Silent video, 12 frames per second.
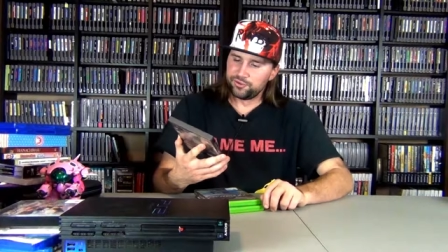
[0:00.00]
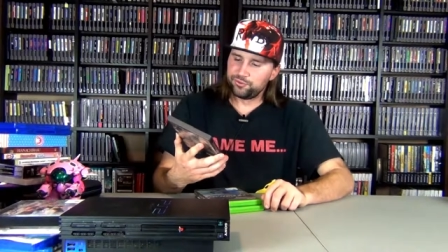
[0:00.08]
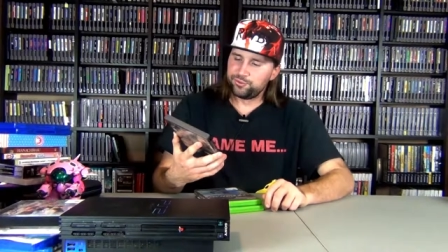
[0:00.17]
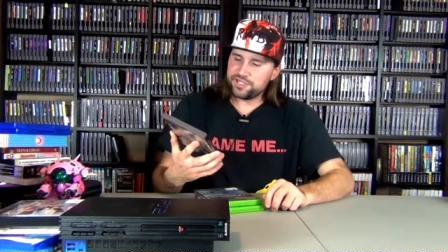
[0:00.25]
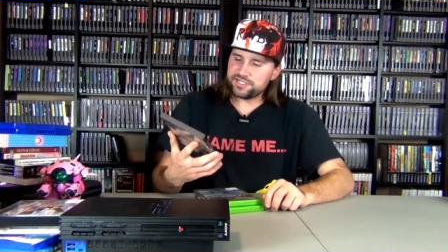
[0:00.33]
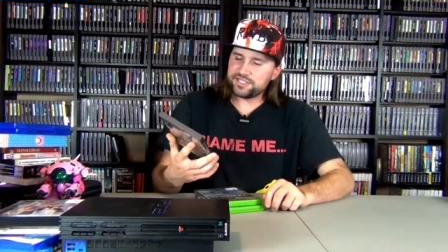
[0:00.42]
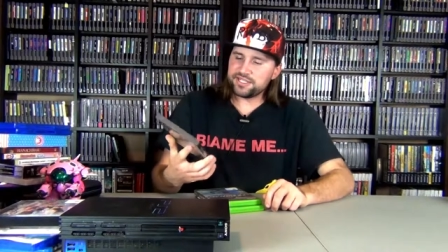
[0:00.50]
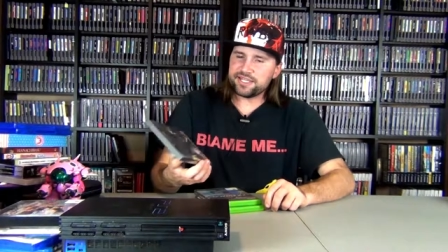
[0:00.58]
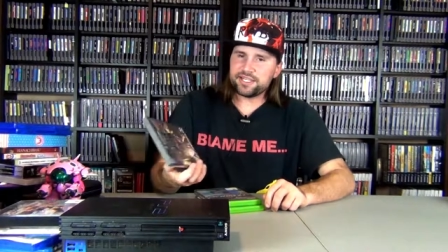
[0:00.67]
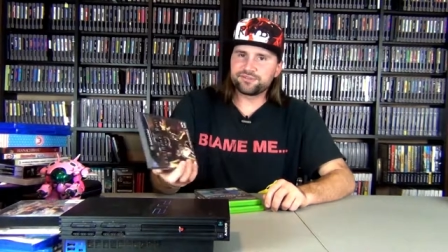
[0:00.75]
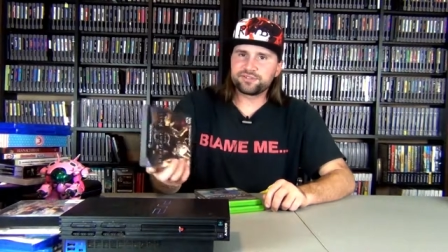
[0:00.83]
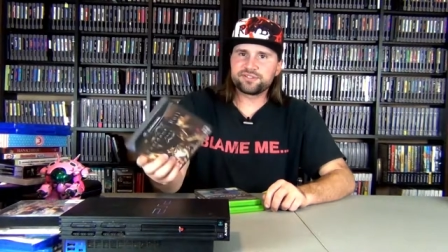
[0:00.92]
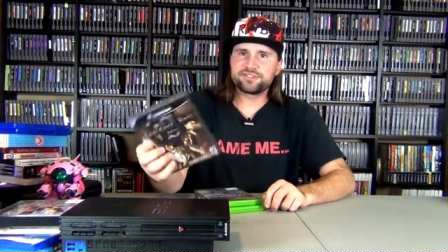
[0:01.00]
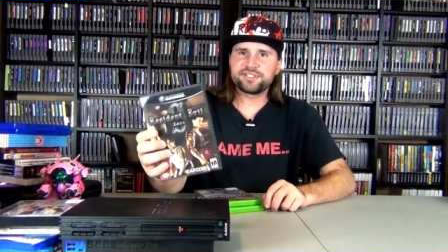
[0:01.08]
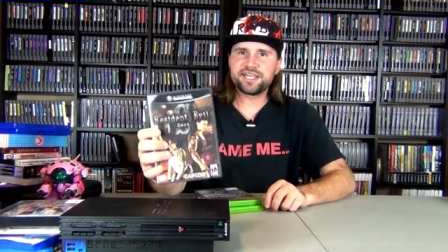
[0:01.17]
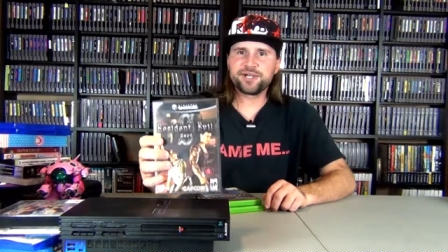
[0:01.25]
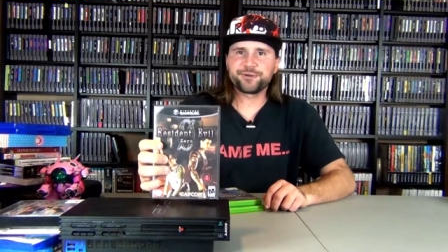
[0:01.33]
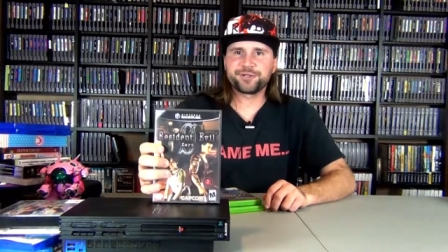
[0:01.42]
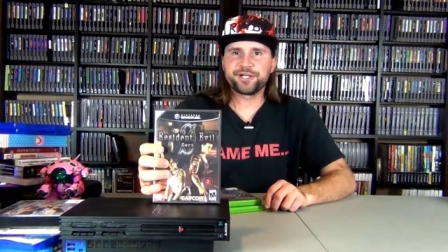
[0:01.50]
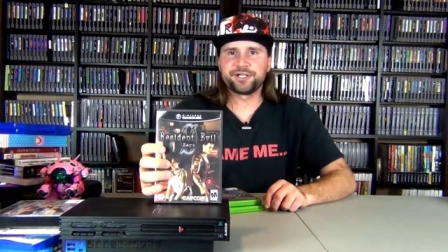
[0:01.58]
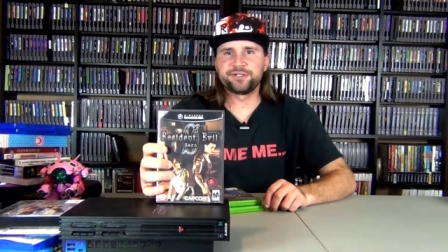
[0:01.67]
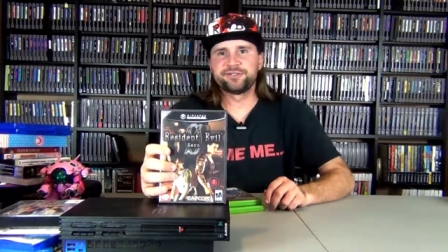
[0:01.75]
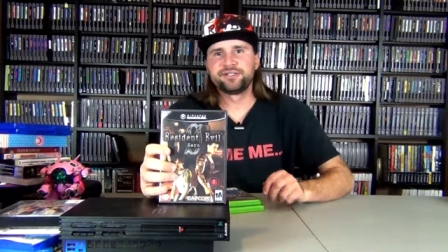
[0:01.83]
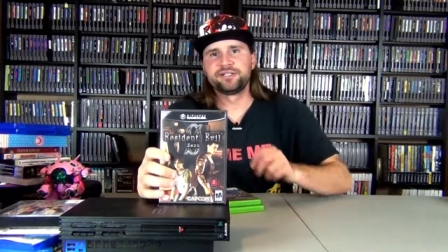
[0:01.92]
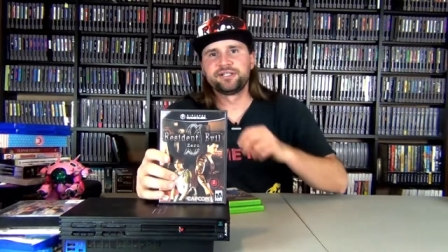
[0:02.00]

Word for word: Resident Evil 0.